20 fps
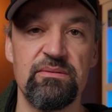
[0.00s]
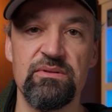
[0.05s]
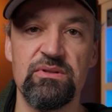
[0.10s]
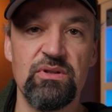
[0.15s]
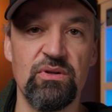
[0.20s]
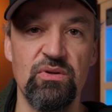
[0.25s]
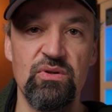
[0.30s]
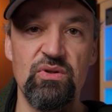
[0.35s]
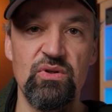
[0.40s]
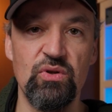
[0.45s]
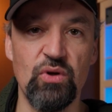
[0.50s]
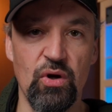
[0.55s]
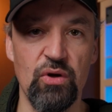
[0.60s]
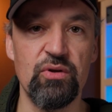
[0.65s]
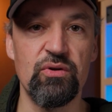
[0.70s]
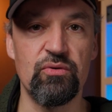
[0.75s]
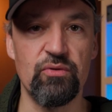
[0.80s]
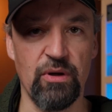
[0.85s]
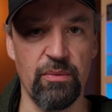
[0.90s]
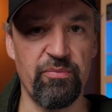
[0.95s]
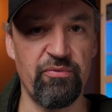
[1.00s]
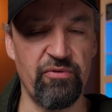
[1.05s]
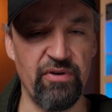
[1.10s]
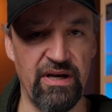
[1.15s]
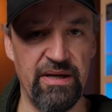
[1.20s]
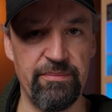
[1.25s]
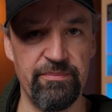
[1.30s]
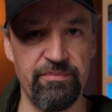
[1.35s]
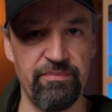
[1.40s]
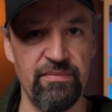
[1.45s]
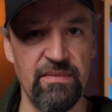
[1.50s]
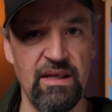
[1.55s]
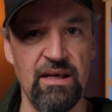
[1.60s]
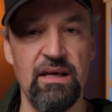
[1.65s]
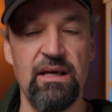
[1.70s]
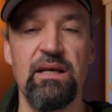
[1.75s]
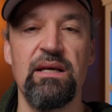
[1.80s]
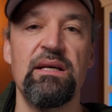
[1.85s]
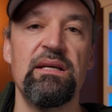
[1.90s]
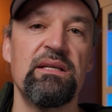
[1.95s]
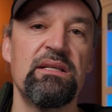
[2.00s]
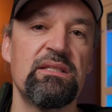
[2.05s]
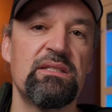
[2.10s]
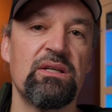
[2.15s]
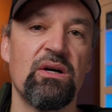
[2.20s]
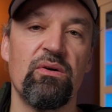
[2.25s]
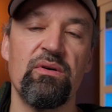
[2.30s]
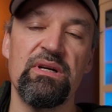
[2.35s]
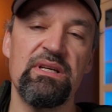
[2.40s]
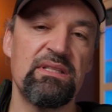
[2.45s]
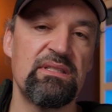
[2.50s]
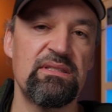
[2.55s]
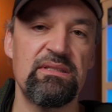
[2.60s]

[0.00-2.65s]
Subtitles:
so non-drop frame. So